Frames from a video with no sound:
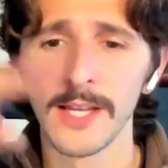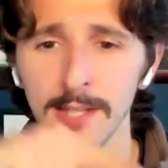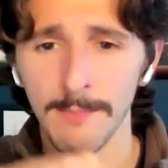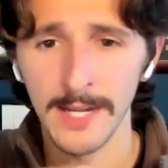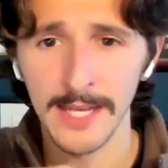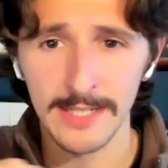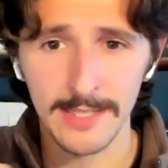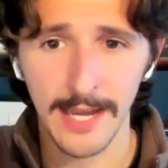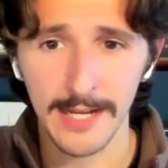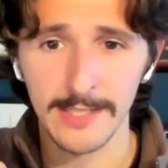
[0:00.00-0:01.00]
some money
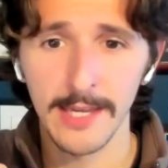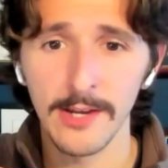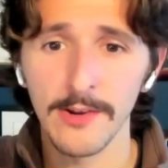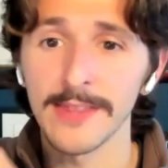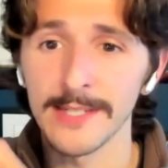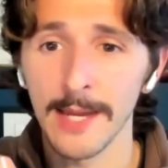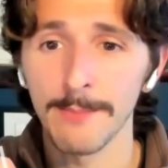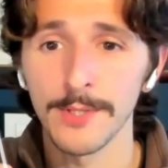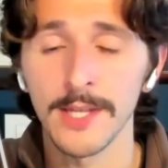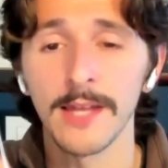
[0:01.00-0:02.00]
gets taxed here at the
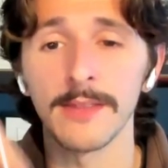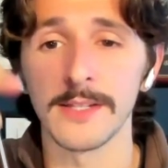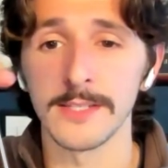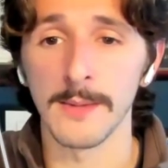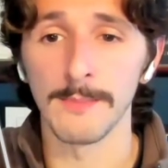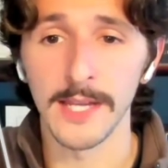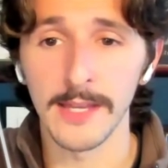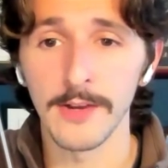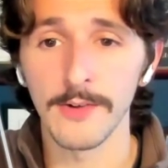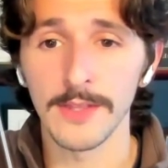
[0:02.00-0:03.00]
10%, then some money
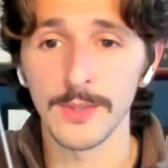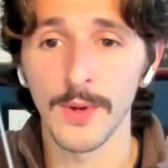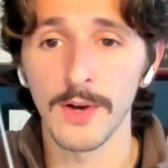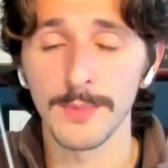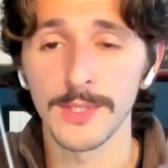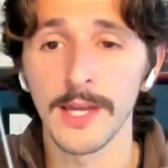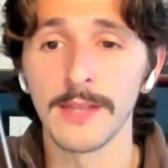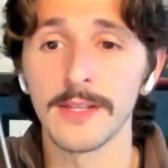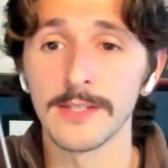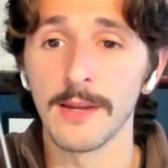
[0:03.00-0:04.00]
here at the
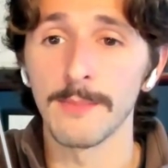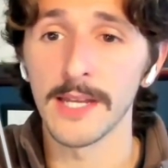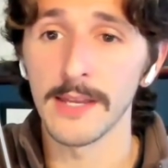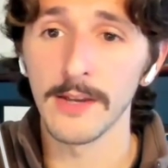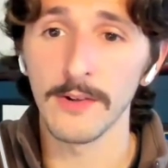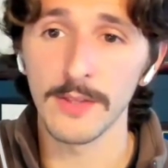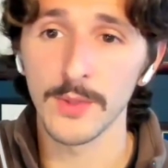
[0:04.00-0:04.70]
12%, then some money here at the